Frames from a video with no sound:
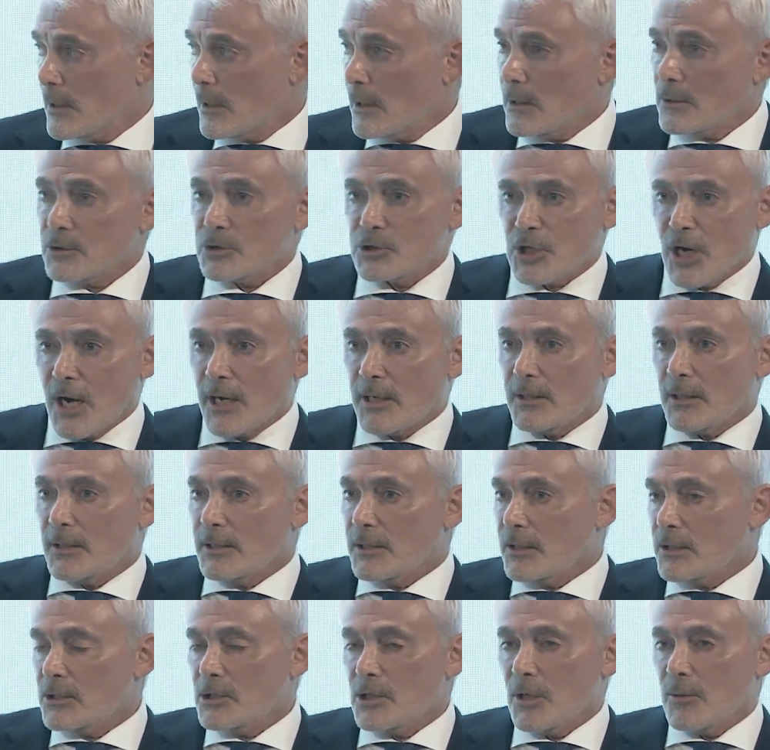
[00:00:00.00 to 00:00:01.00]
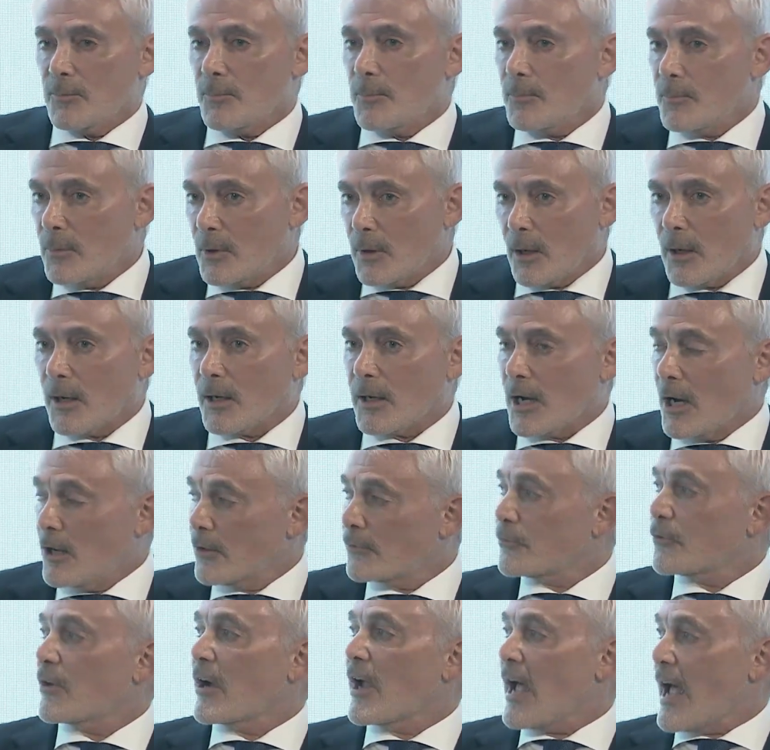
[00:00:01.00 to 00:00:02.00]
China and India account
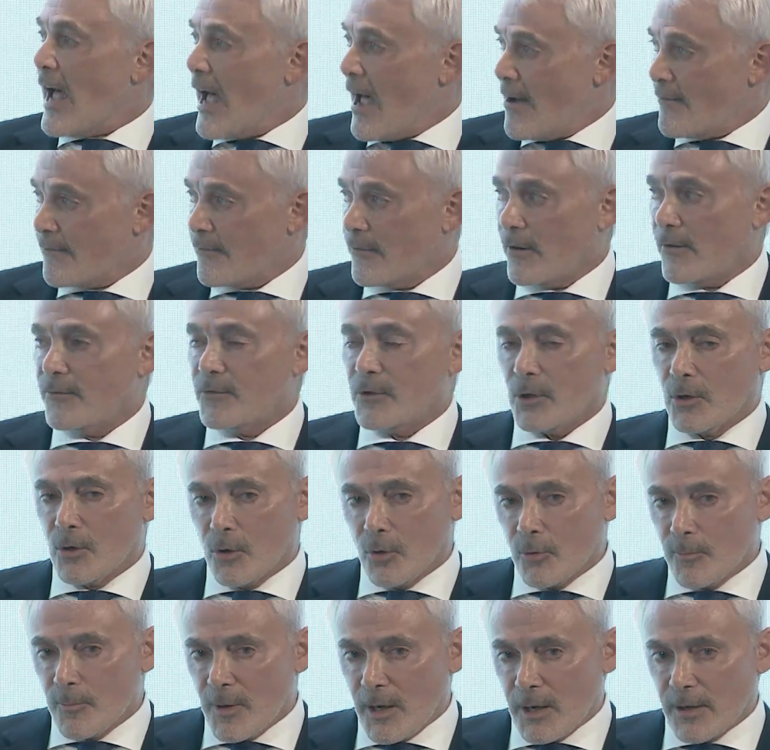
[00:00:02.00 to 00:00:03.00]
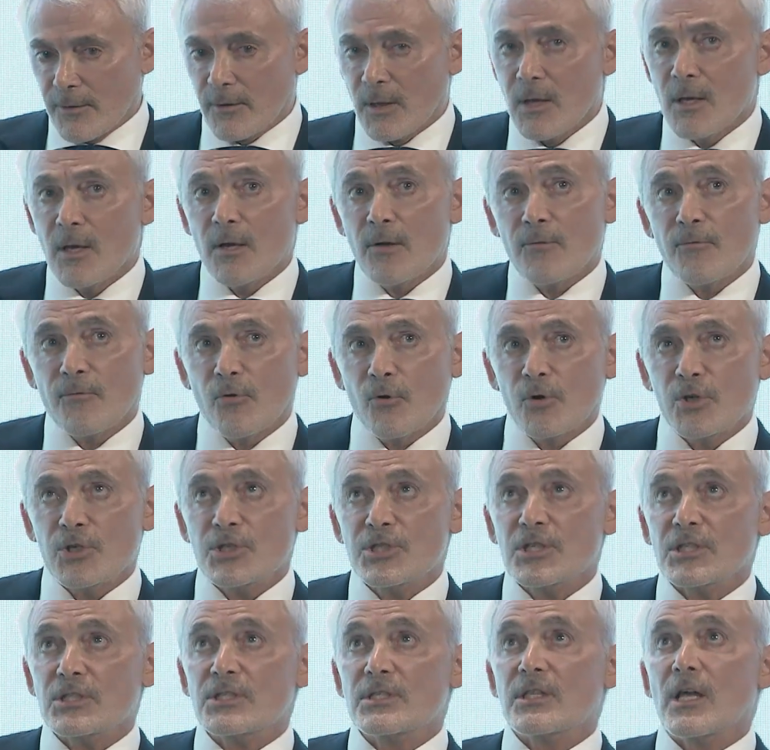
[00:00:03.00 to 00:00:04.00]
for half of the gold buying.
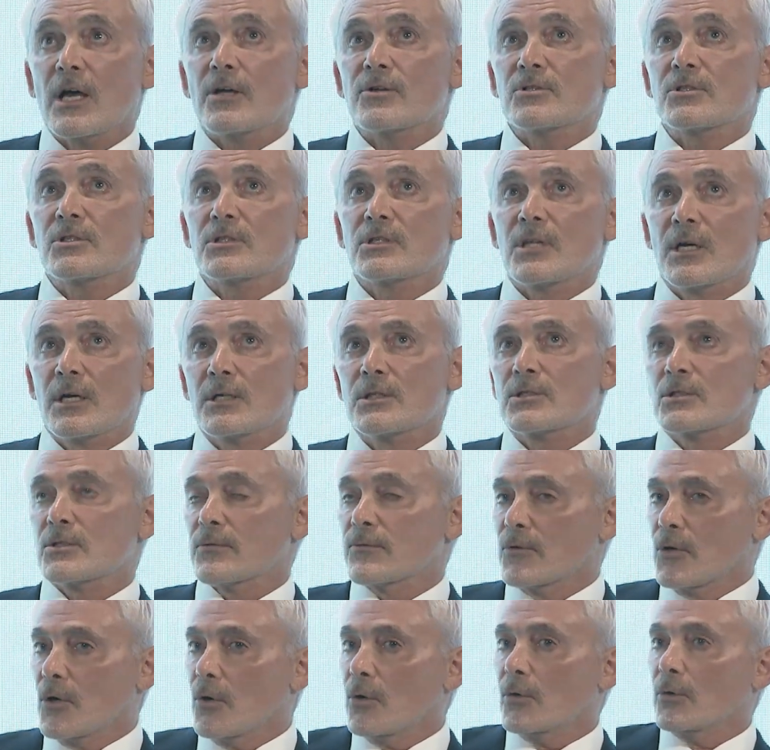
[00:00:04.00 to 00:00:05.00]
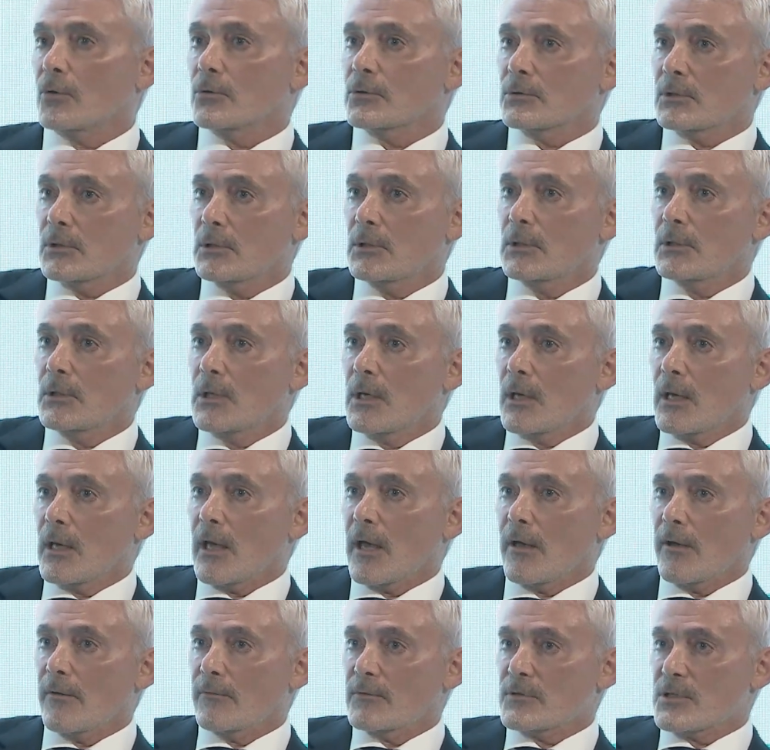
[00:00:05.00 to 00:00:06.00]
46,000 tons of gold
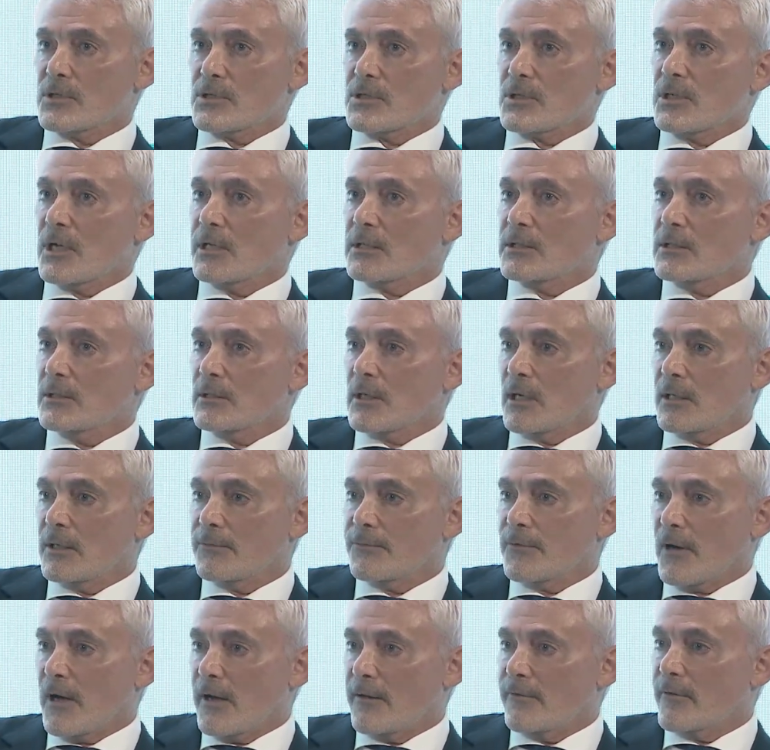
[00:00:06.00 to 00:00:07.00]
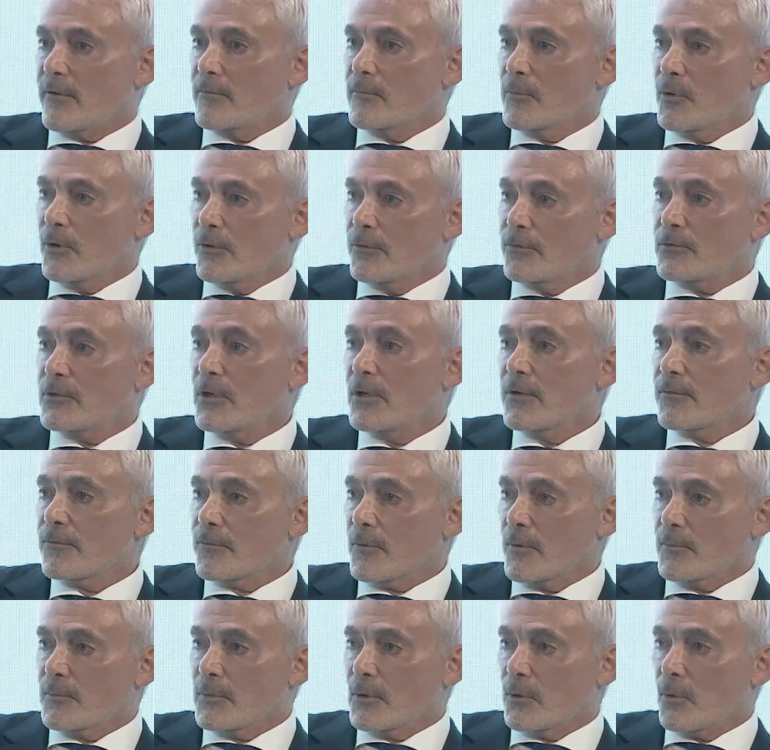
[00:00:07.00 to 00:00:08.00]
since 1995 have moved
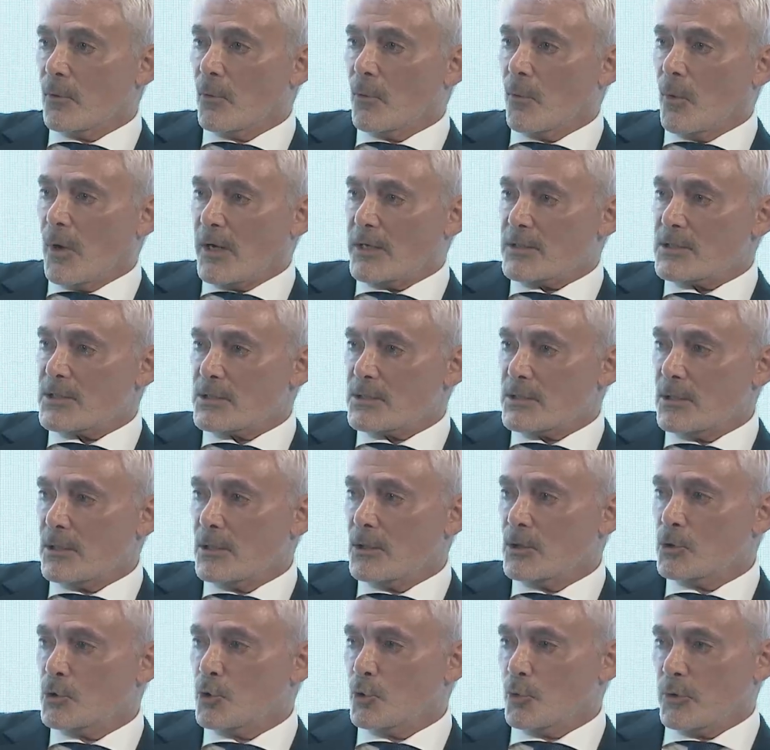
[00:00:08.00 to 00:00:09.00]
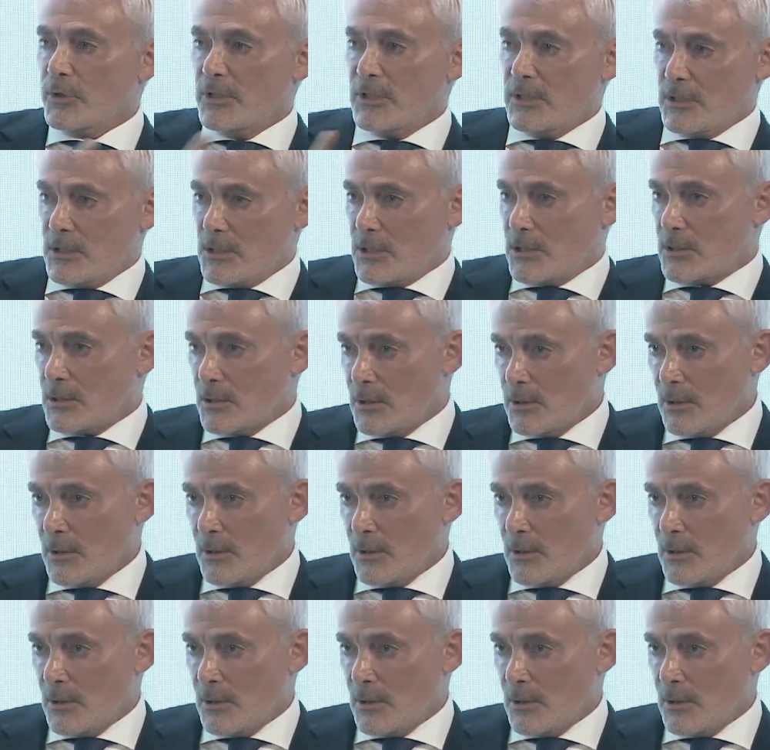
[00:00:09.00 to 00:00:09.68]
from west to east.